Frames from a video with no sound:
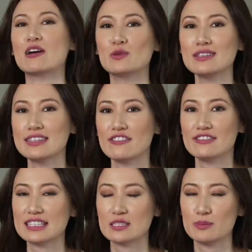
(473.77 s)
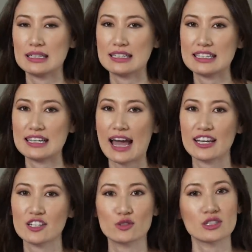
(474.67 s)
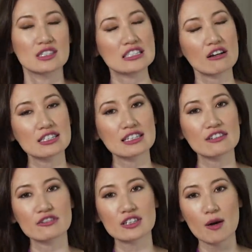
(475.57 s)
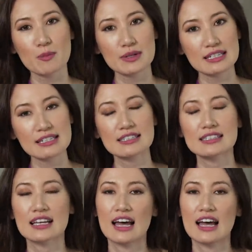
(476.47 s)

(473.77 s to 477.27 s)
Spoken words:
And with that flexibility, I can do consulting for companies.